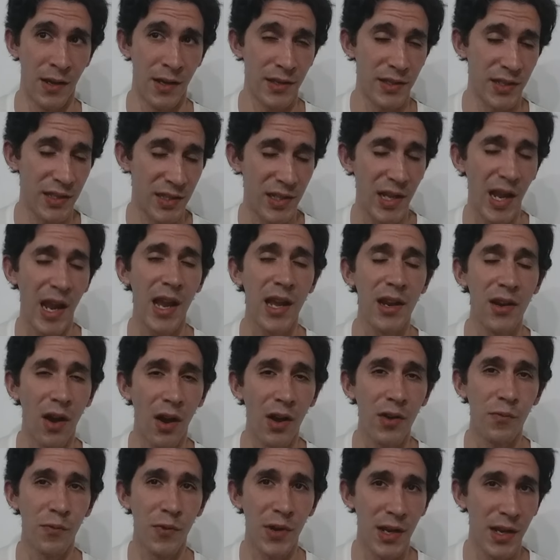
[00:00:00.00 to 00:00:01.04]
Stan
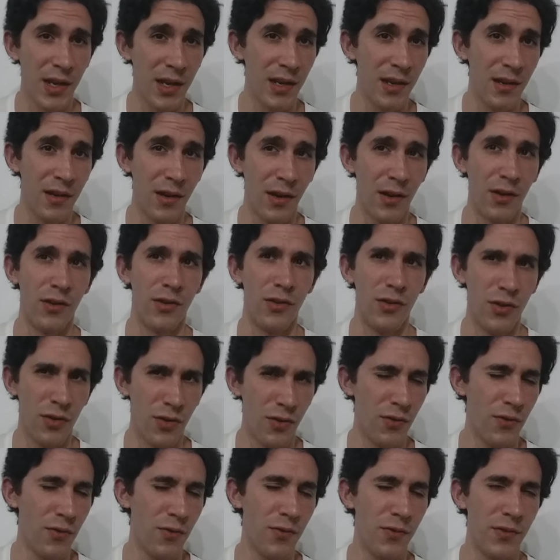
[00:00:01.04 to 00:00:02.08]
Unwin
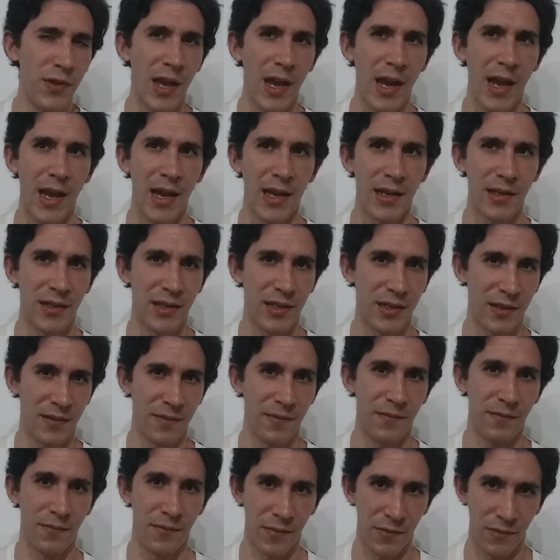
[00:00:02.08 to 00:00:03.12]
knew that
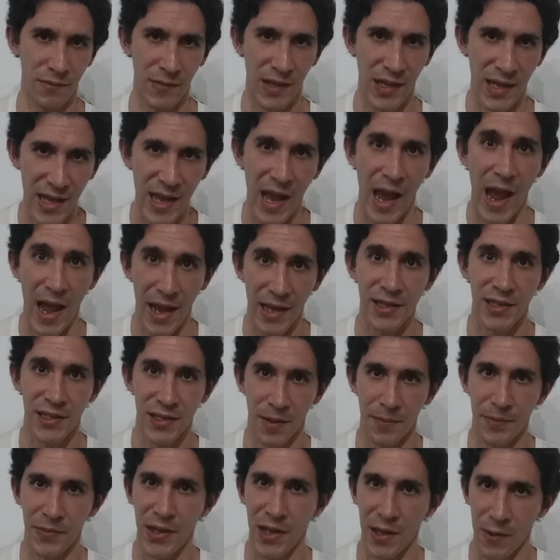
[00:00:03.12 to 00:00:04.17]
he had
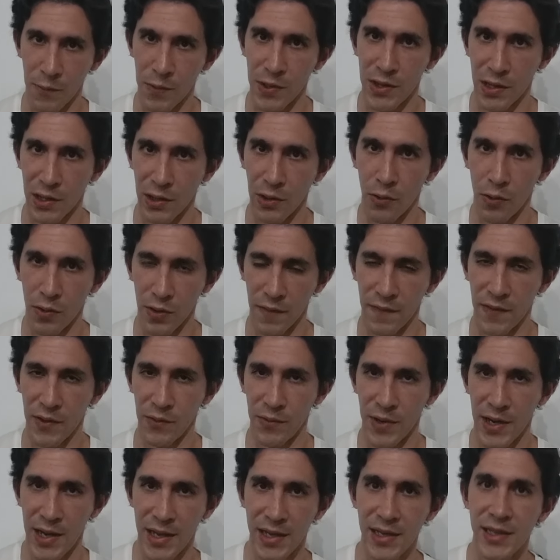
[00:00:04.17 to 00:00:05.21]
something with The Lord of the
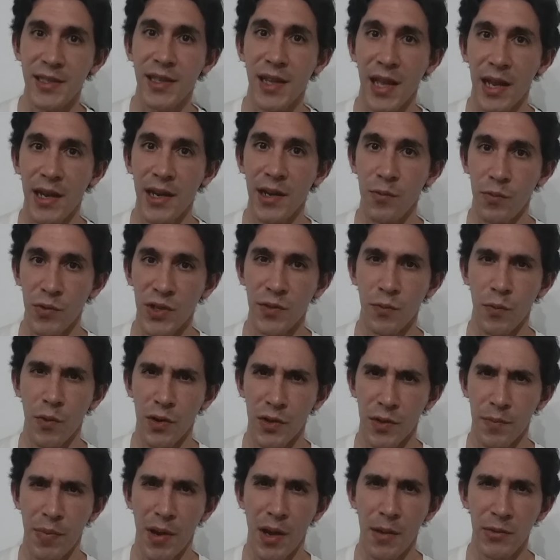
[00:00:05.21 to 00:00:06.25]
Rings, that it was
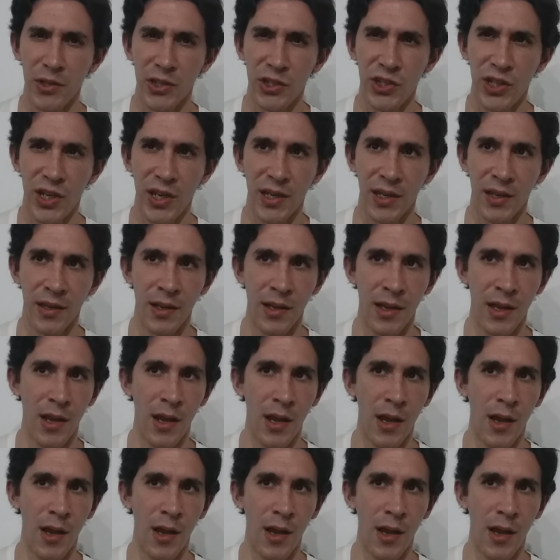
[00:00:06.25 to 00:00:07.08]
worth publishing,